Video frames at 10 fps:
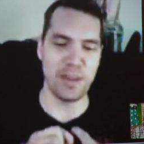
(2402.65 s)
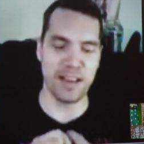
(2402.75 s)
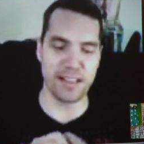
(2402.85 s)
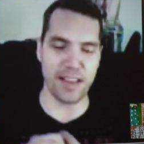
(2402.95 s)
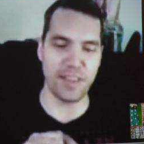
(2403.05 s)

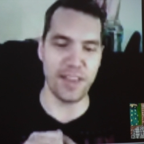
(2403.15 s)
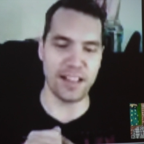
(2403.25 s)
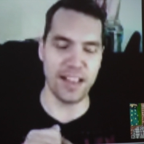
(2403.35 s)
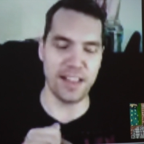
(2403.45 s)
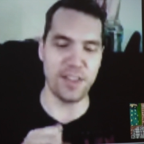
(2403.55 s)
because I
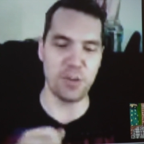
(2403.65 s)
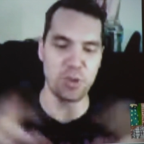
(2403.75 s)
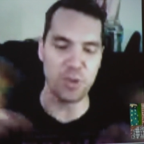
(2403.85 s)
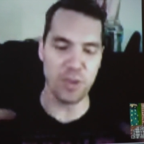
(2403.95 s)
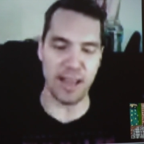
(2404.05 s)
think that the,
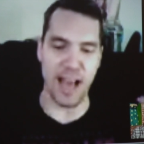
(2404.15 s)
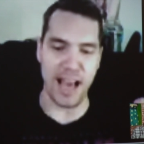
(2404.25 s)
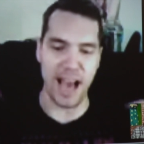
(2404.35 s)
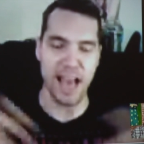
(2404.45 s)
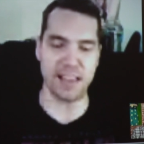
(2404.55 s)
the really
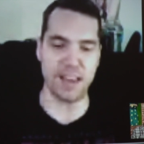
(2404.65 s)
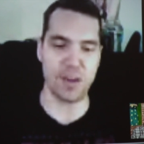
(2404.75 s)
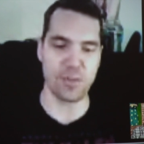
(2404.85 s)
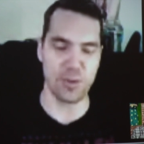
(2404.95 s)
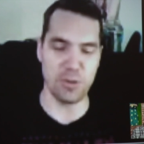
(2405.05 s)
high highs
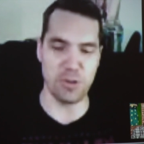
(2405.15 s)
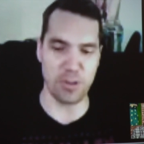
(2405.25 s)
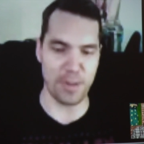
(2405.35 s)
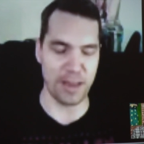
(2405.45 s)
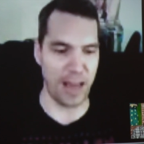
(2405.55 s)
come from you
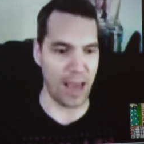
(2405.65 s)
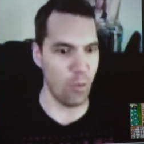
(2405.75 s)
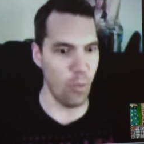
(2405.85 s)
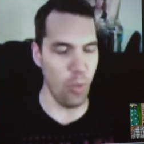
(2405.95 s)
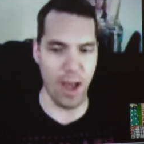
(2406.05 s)
just being
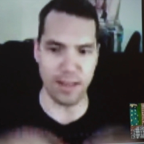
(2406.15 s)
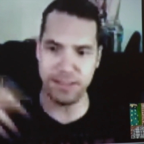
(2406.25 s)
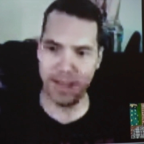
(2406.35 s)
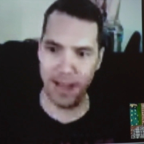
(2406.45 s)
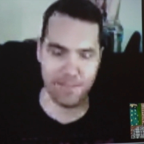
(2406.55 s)
like,
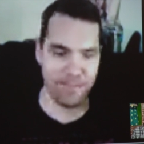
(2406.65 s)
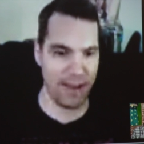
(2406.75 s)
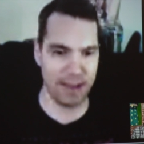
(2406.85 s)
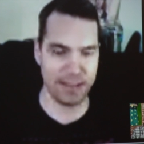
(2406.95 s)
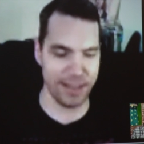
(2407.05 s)
what the
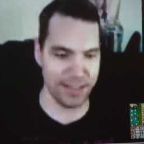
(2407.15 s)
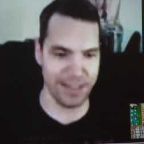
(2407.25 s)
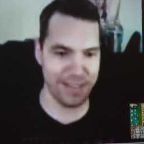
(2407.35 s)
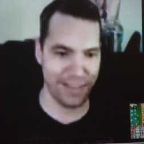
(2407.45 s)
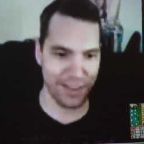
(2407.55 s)
fuck? Like,
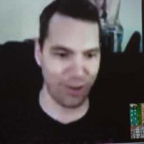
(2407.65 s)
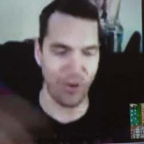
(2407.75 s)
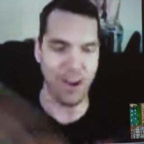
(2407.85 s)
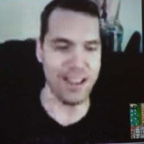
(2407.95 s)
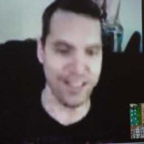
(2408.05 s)
this is the
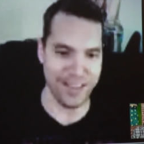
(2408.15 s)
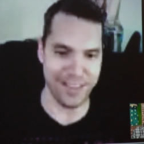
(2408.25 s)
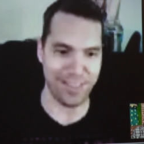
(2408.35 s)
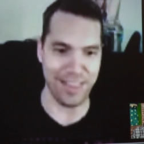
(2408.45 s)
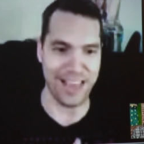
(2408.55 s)

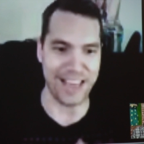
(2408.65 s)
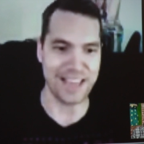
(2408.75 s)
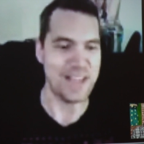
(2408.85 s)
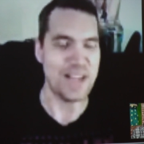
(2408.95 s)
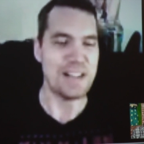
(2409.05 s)
craziest
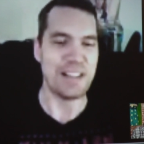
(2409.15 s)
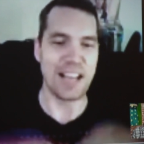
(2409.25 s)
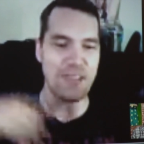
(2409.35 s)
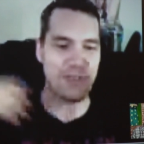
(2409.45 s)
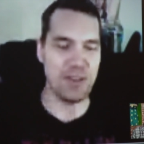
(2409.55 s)
thing.
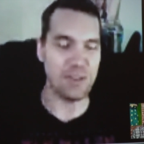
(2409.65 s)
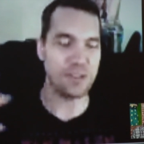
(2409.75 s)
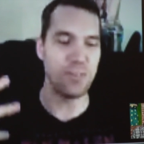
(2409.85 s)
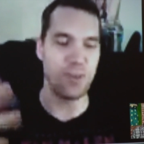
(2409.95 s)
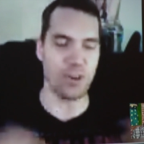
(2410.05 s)
Like, it
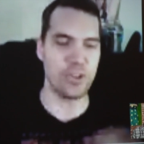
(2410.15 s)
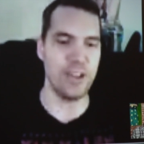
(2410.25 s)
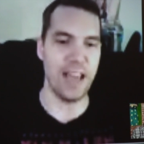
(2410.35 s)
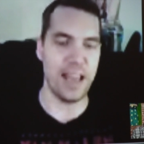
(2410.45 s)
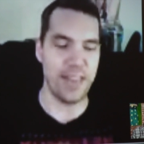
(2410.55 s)
feels
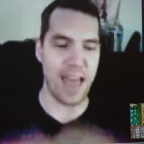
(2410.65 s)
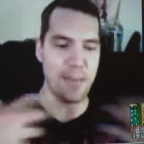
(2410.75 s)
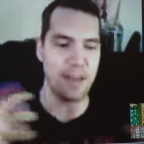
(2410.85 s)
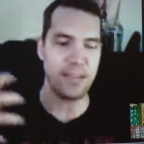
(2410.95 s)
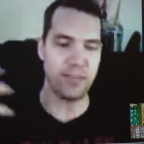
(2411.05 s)
emergent, and
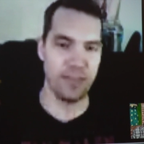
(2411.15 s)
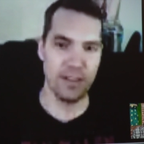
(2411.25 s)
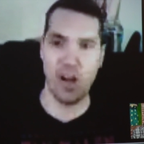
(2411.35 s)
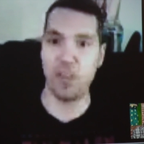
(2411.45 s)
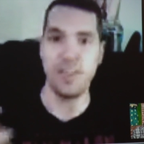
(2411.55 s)
that makes it
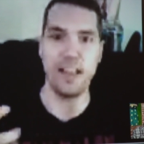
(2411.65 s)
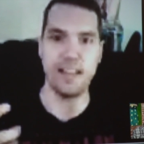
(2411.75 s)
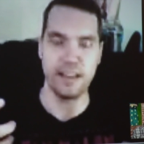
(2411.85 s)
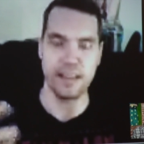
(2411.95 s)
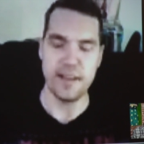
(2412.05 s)
feel
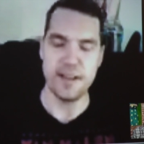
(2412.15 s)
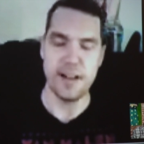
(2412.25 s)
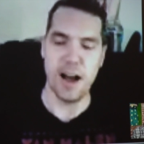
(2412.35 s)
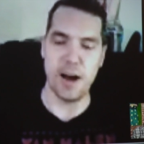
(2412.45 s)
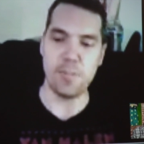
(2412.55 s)
authentic.
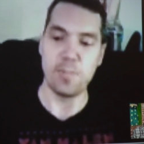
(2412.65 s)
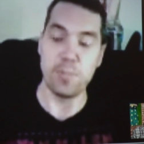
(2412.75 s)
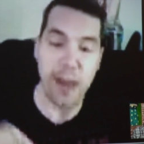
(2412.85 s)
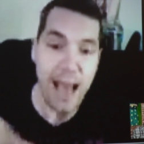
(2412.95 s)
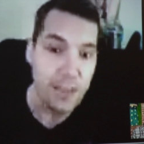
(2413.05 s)
Um,
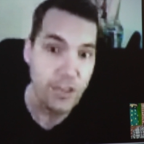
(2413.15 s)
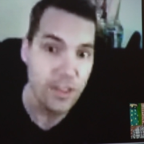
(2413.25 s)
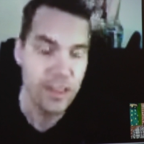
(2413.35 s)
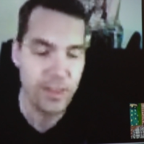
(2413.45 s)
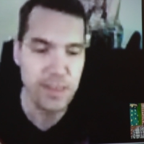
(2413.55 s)
but
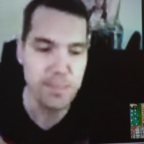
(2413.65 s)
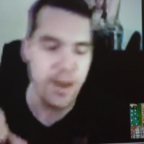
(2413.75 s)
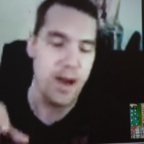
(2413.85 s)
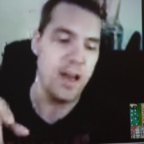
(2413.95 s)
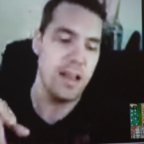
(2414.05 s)
actually, the
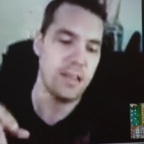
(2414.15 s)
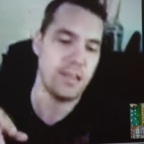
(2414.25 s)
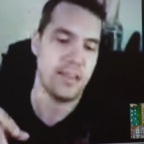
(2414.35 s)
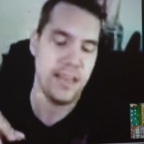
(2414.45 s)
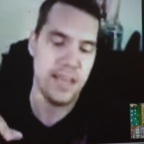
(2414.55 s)

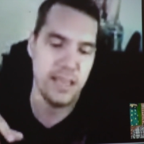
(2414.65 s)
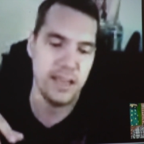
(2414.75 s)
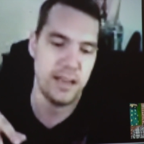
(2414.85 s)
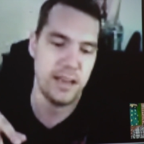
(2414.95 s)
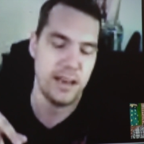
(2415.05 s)
pods
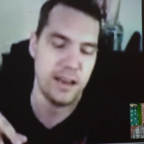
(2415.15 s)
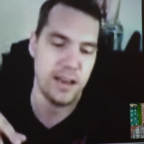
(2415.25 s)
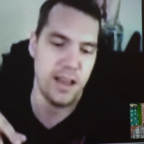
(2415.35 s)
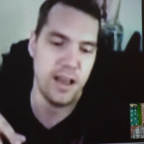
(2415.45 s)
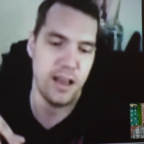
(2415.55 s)
in
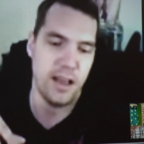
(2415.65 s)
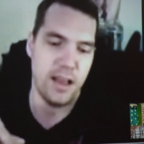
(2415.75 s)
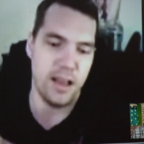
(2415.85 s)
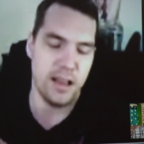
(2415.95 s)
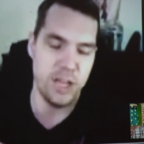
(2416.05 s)

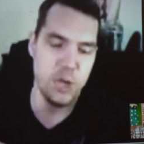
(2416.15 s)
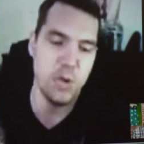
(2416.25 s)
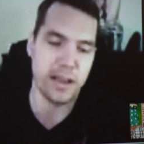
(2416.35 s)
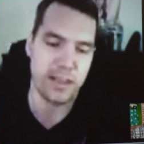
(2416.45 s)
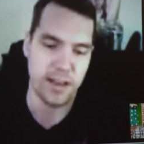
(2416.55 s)
uh, New
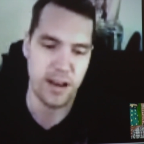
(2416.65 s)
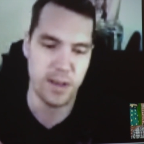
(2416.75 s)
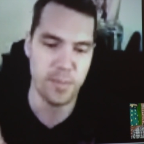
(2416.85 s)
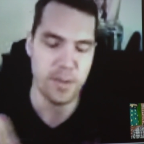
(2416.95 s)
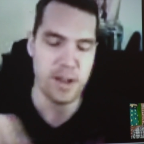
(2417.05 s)
X
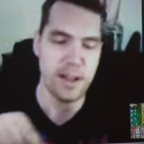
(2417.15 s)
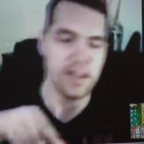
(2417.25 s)
COM,